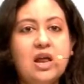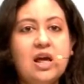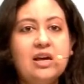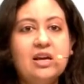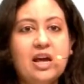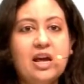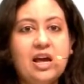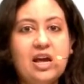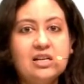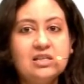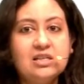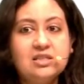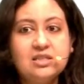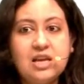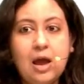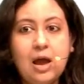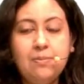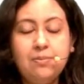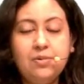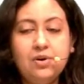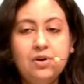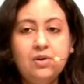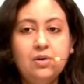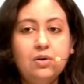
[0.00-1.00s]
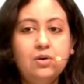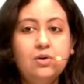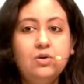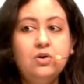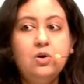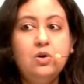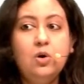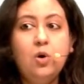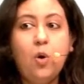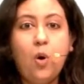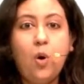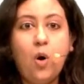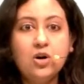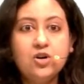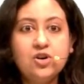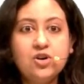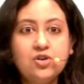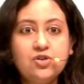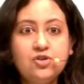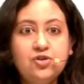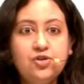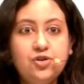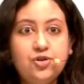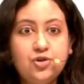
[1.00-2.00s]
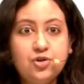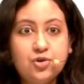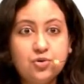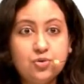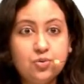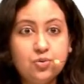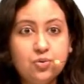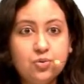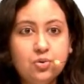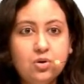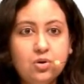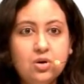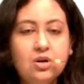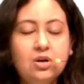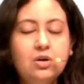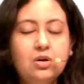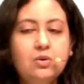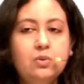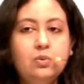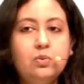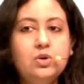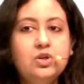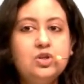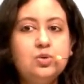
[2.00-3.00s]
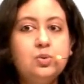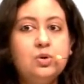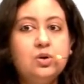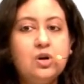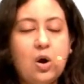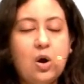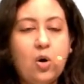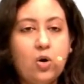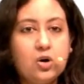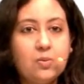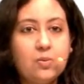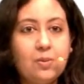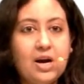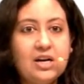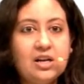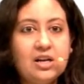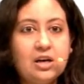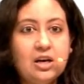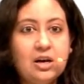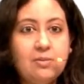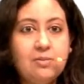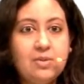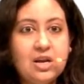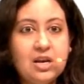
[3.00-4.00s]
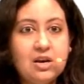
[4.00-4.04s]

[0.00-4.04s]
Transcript: except, not, true, which would automatically mean